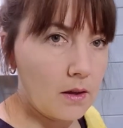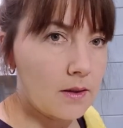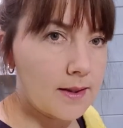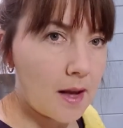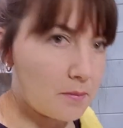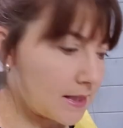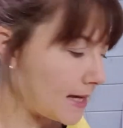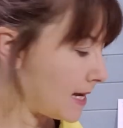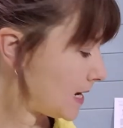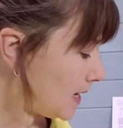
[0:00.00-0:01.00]
Step
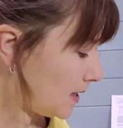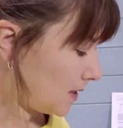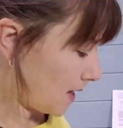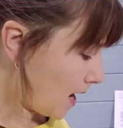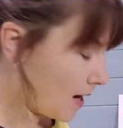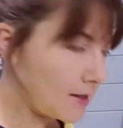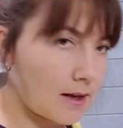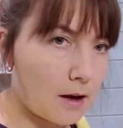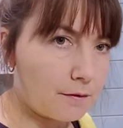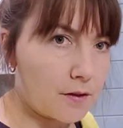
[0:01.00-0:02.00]
D is to add
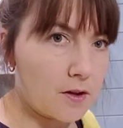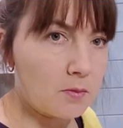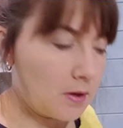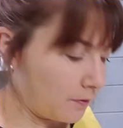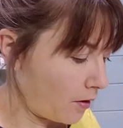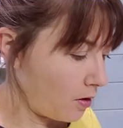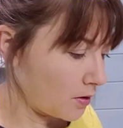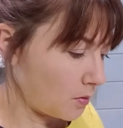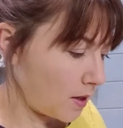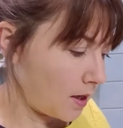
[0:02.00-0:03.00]
our first bit of
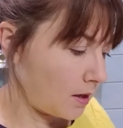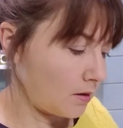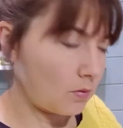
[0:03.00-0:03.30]
hardware,